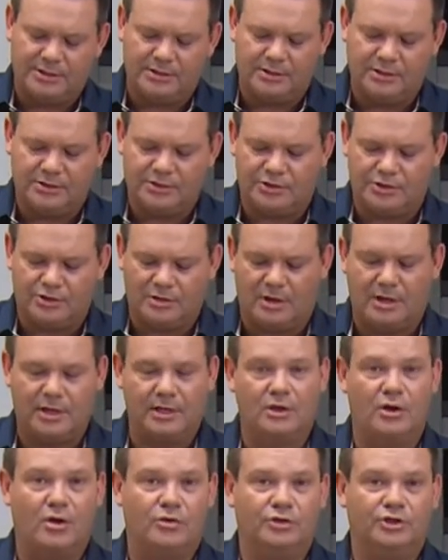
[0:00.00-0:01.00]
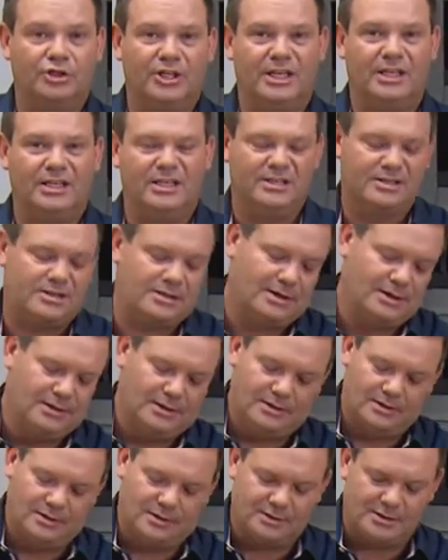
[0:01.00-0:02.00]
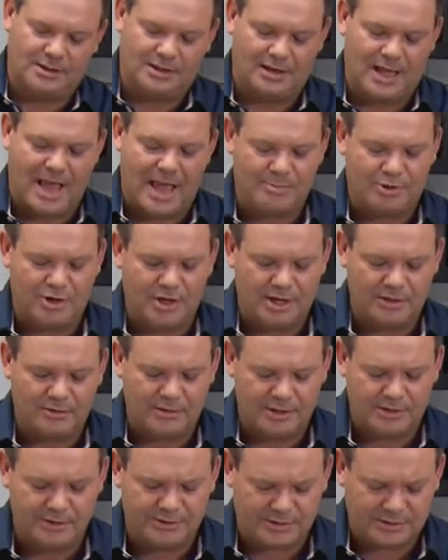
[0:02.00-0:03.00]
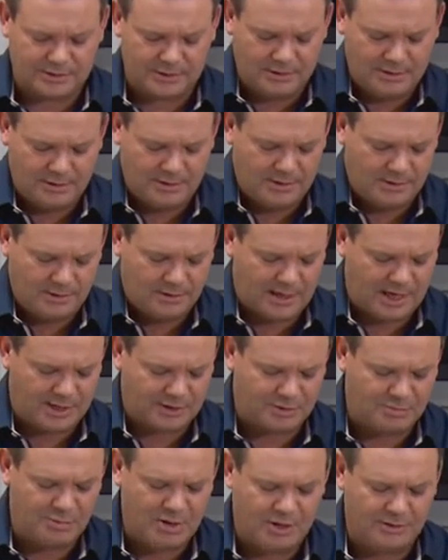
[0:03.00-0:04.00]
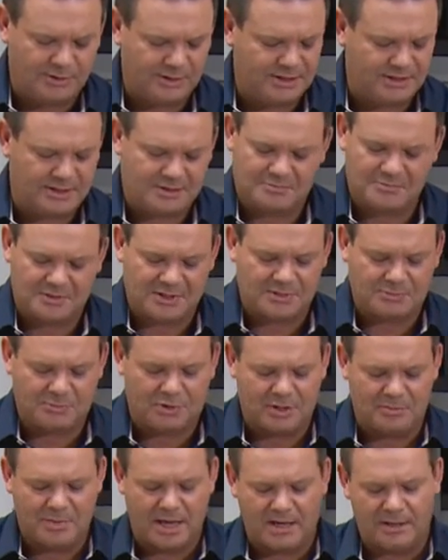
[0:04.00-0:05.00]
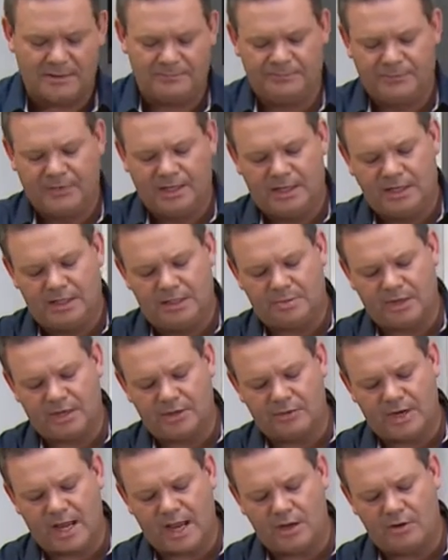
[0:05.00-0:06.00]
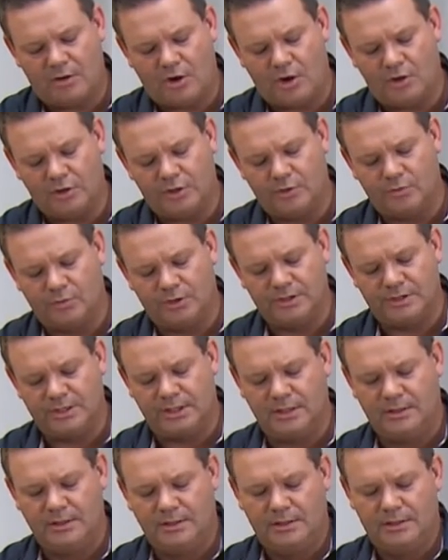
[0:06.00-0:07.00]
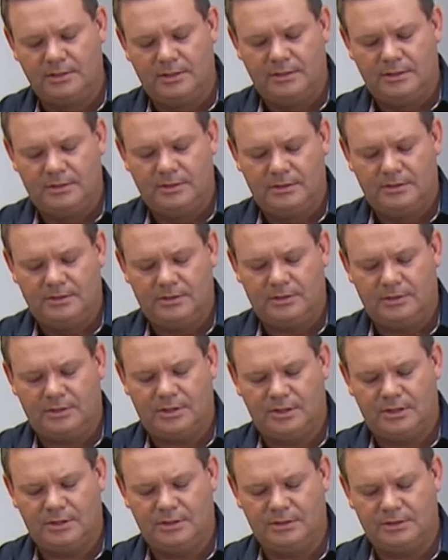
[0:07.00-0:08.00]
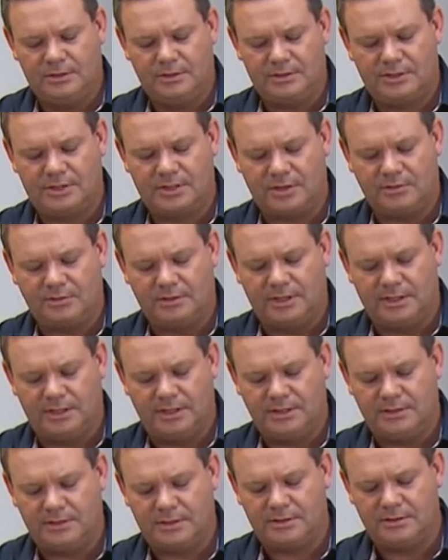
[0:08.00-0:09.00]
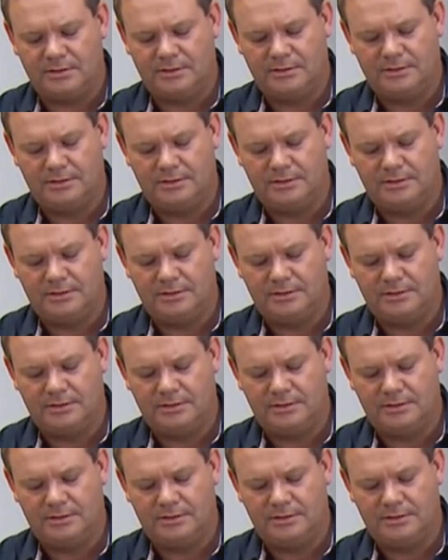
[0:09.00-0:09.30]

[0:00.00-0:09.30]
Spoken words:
You can use dried long chilies, those little habaneros, Kashmiris, doesn't really matter. And depending on how hot you want it, you can soak these